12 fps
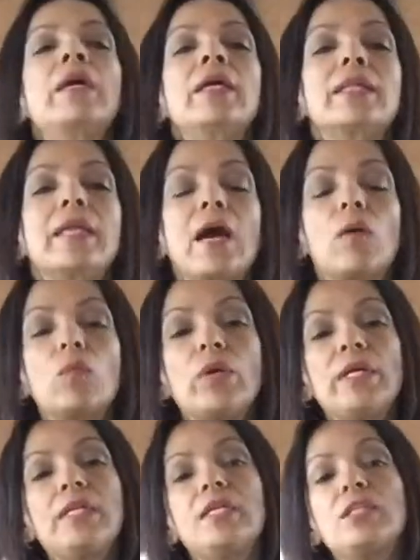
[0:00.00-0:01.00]
Now we
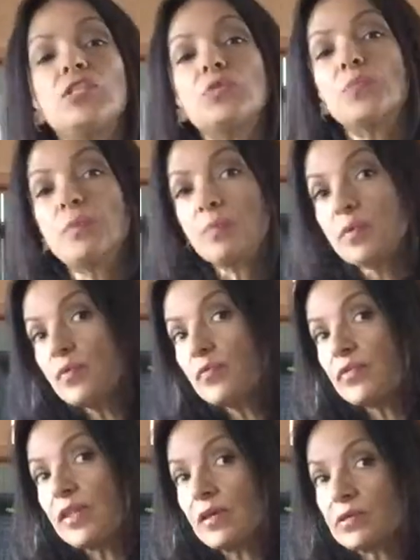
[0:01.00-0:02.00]
need to remove
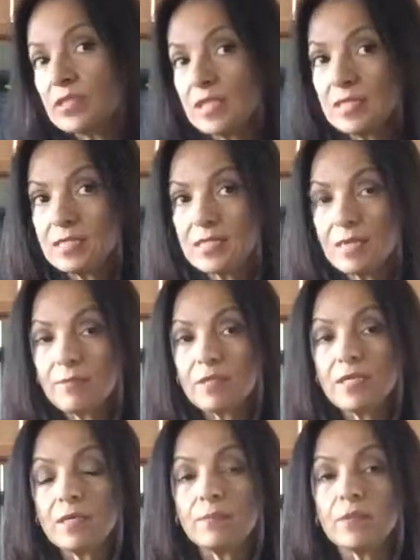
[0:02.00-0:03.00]
those enzyme
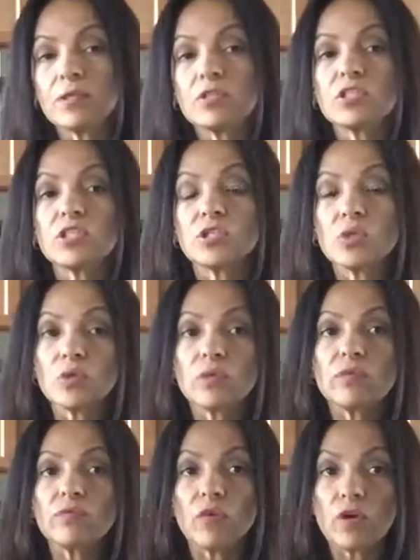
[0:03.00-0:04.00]
inhibitors in order
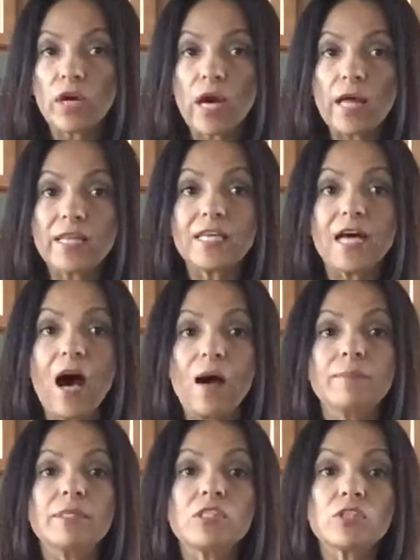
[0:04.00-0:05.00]
for the
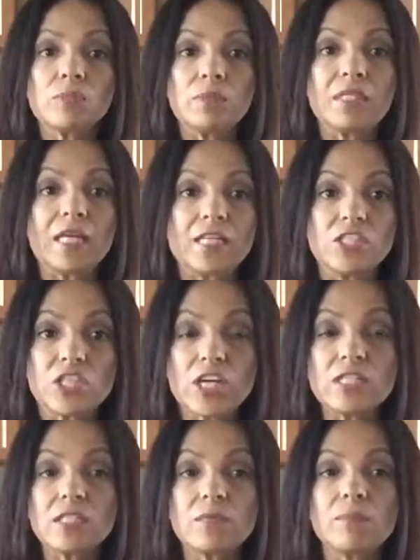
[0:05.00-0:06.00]
almonds to be
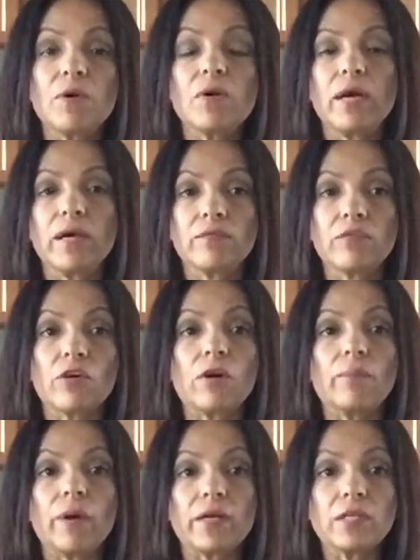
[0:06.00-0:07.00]
digestible and for
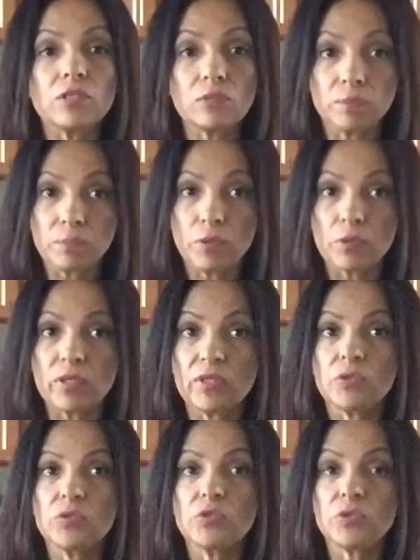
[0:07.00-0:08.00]
our body to pull the
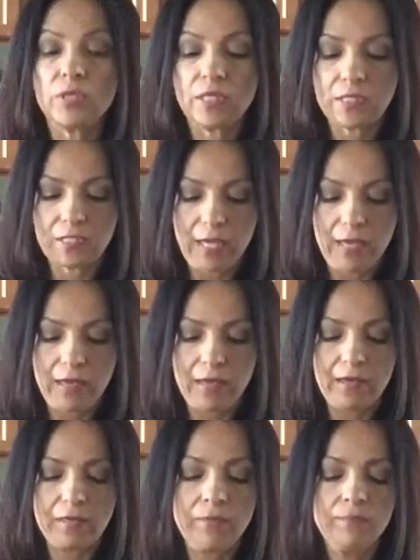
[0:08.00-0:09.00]
nutrients
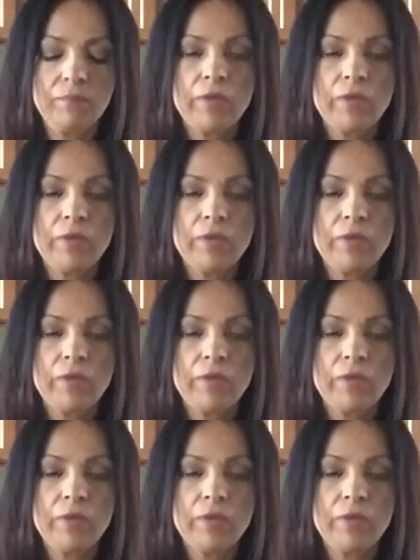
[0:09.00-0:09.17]
and